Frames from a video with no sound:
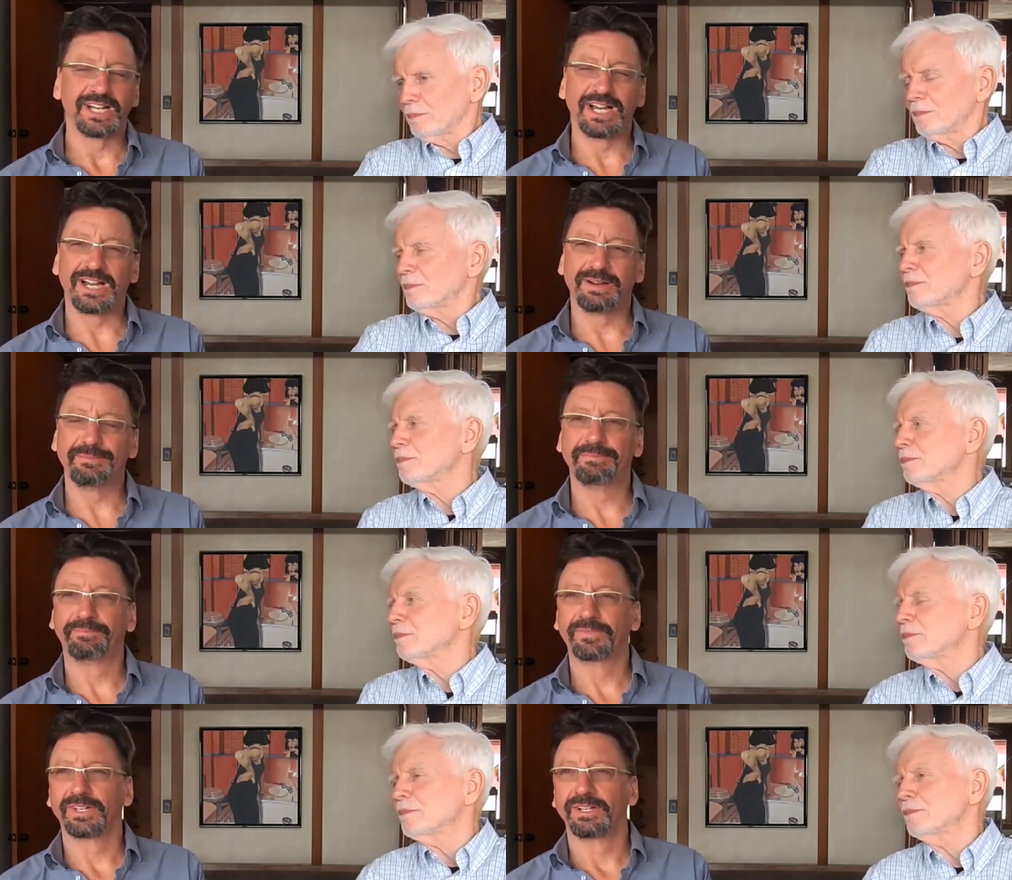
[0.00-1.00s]
Speaker 1: Um,
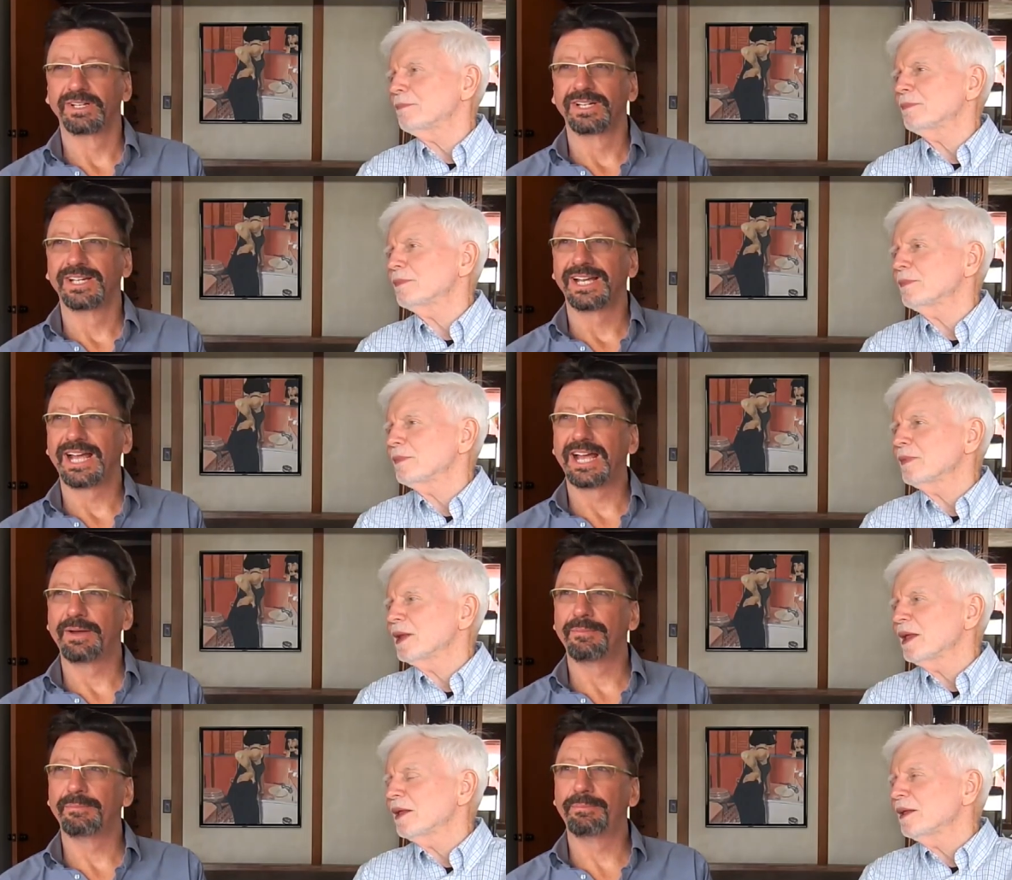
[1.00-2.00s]

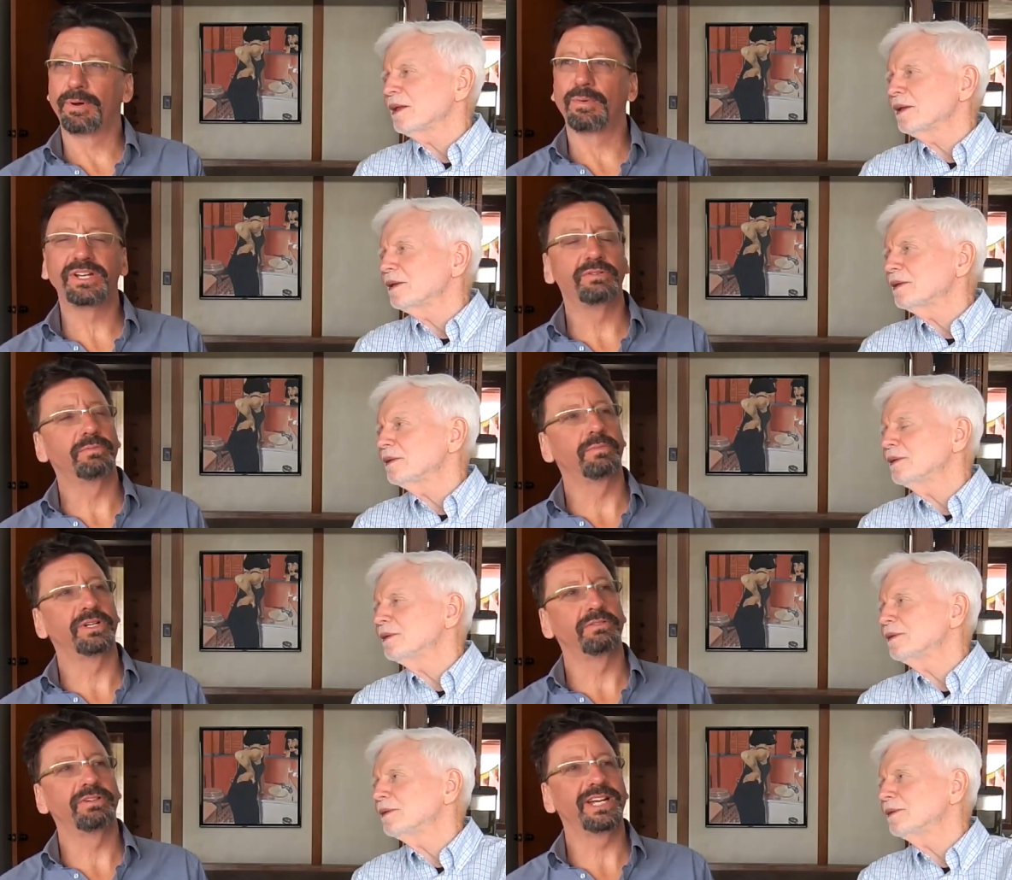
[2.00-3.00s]
but when you,
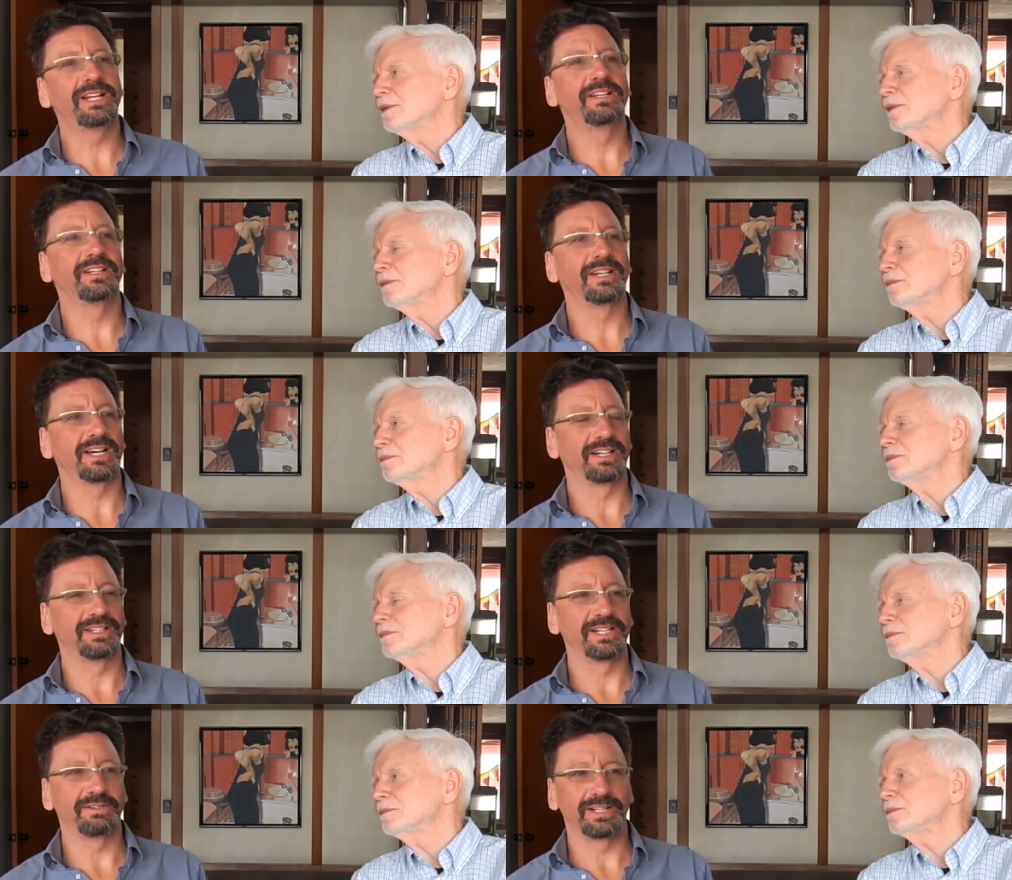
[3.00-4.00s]
when you read, uh,
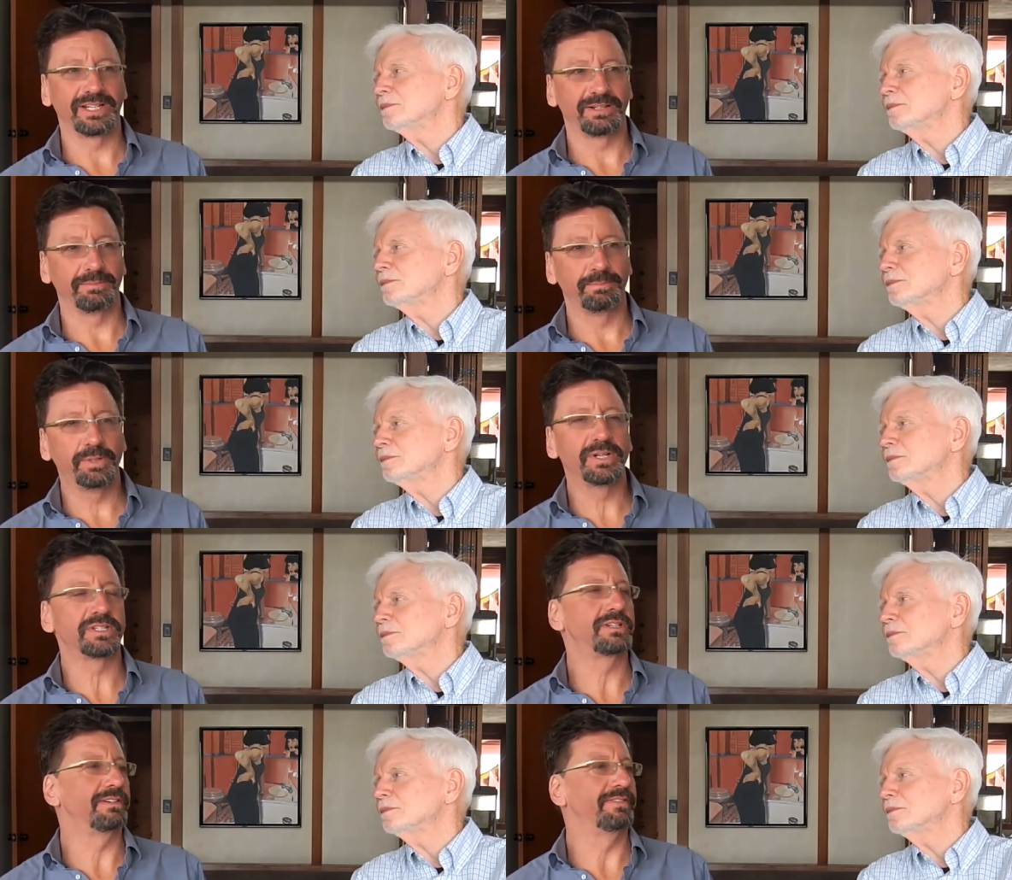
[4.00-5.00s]
you know, in Buddhist or